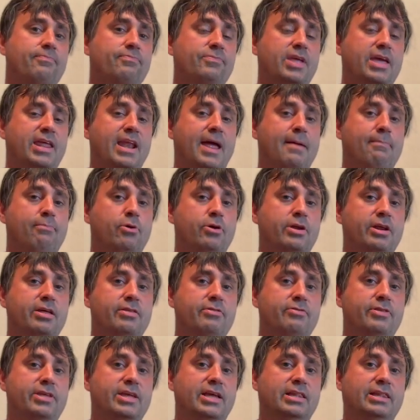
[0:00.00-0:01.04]
and I put in
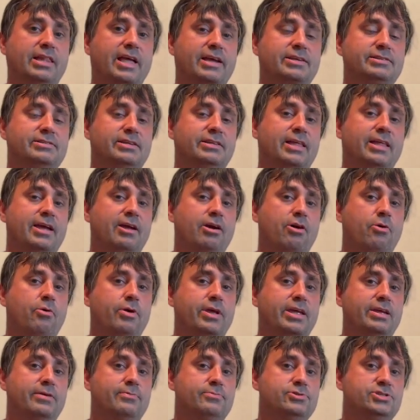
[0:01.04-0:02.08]
the Alexi Laiho
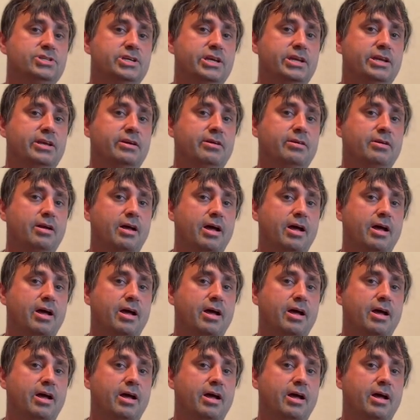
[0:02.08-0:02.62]
EMG